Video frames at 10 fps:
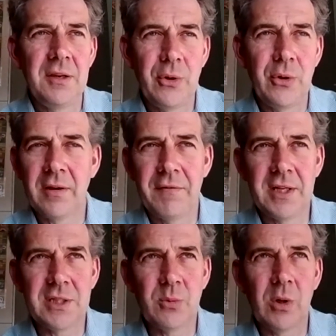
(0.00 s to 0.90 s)
during the
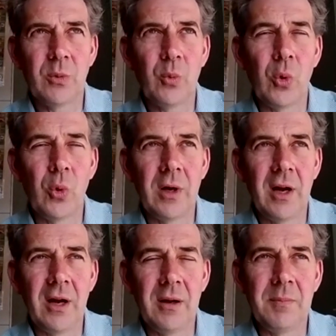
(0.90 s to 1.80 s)
First World War.
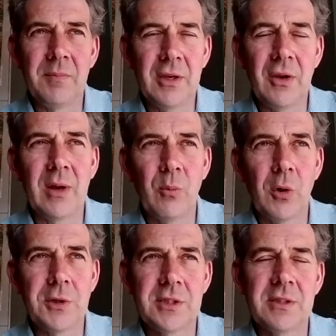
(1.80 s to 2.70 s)
Um, you know, it
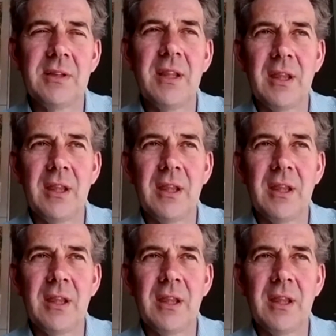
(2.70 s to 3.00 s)
was